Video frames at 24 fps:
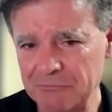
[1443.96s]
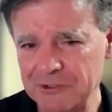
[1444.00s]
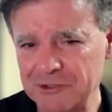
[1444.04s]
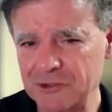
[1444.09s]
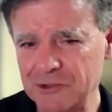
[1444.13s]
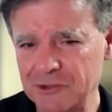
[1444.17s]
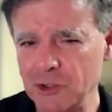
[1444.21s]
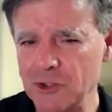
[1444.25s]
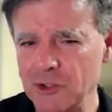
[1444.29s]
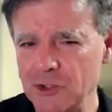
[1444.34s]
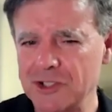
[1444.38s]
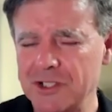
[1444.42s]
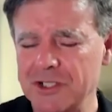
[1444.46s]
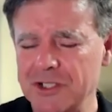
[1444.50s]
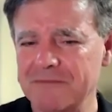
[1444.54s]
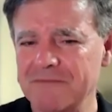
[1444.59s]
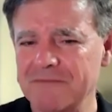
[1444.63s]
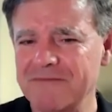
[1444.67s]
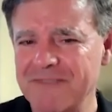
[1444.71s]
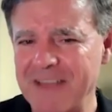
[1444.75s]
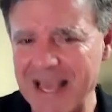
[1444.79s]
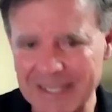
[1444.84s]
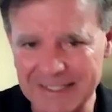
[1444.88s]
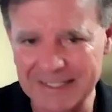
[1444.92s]
research can
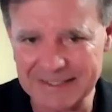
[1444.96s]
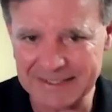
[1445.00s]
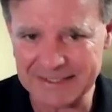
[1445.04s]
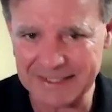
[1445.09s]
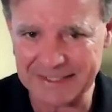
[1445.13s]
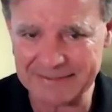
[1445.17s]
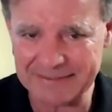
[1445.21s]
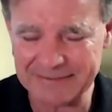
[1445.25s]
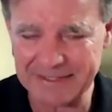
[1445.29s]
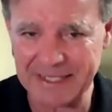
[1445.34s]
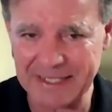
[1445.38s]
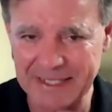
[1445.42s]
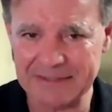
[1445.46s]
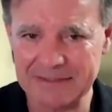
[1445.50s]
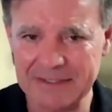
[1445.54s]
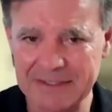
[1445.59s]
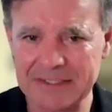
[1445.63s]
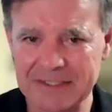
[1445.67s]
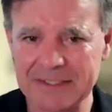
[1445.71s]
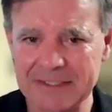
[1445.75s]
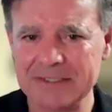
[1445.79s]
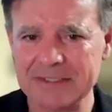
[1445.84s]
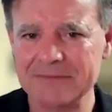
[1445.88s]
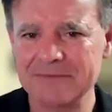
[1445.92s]
validate that,
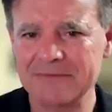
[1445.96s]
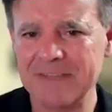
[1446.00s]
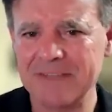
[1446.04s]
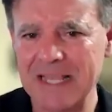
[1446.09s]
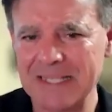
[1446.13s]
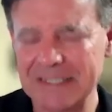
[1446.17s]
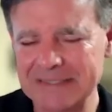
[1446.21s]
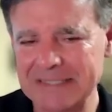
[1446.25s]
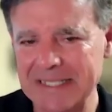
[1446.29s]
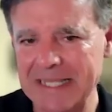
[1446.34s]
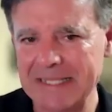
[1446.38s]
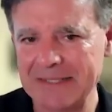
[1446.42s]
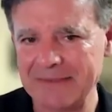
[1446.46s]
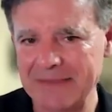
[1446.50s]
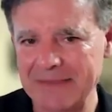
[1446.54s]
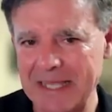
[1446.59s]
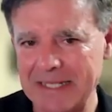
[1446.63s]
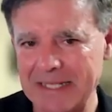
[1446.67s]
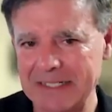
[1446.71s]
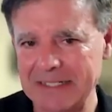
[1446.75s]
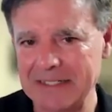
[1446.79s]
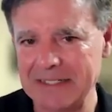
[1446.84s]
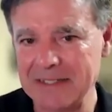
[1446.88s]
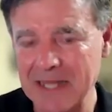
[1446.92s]
and it can validate
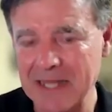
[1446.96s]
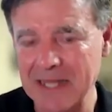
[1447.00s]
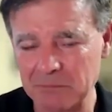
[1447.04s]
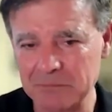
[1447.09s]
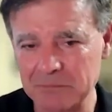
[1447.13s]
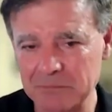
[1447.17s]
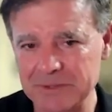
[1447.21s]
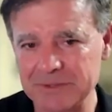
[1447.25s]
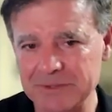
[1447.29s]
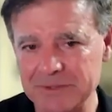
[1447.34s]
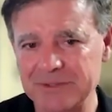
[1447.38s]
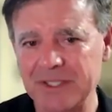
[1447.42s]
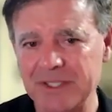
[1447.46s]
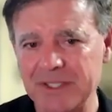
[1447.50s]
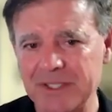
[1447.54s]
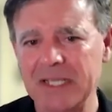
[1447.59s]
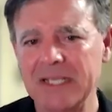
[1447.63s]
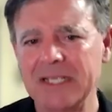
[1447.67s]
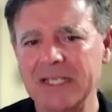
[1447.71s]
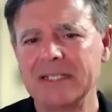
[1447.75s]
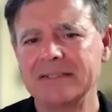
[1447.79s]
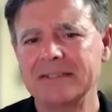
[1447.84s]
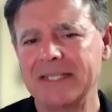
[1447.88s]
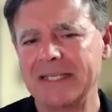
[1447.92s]
that in numbers
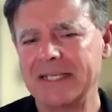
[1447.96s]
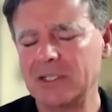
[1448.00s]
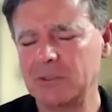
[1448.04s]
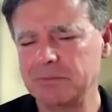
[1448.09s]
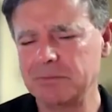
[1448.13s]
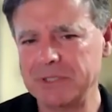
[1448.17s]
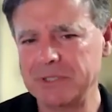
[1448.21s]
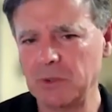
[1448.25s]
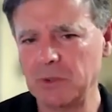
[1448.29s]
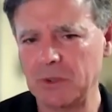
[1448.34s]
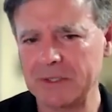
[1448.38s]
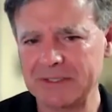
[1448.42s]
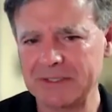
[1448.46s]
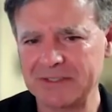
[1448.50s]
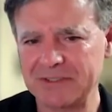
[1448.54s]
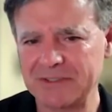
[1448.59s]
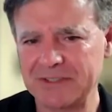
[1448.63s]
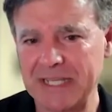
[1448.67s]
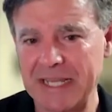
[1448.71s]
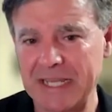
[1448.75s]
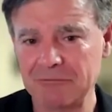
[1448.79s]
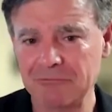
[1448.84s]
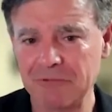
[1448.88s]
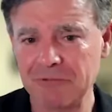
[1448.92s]
to help you
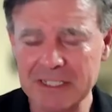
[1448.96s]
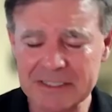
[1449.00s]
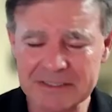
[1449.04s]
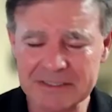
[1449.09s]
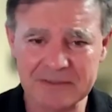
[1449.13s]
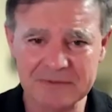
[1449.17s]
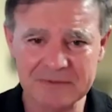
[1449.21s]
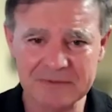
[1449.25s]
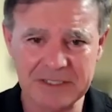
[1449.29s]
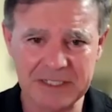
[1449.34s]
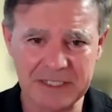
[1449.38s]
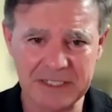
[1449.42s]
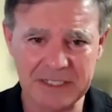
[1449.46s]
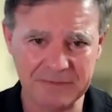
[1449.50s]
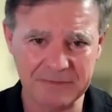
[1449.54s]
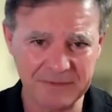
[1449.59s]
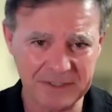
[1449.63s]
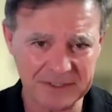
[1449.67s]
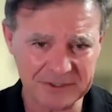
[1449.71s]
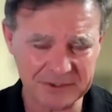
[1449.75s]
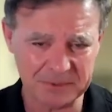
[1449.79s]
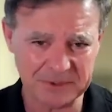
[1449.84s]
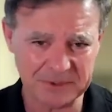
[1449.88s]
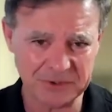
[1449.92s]
understand, relative to the
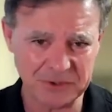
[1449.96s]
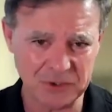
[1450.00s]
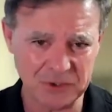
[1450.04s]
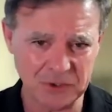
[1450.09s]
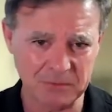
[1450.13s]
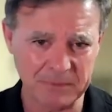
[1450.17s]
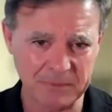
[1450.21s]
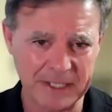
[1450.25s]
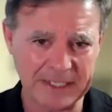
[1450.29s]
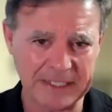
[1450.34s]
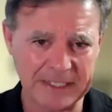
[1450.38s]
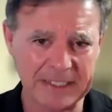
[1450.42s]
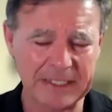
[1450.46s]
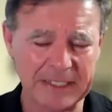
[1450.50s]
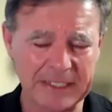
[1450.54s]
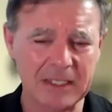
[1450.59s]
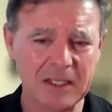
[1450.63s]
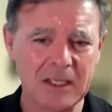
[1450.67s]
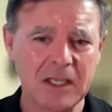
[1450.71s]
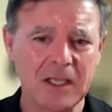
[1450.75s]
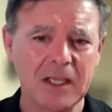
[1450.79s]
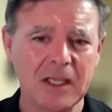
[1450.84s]
investments you're making,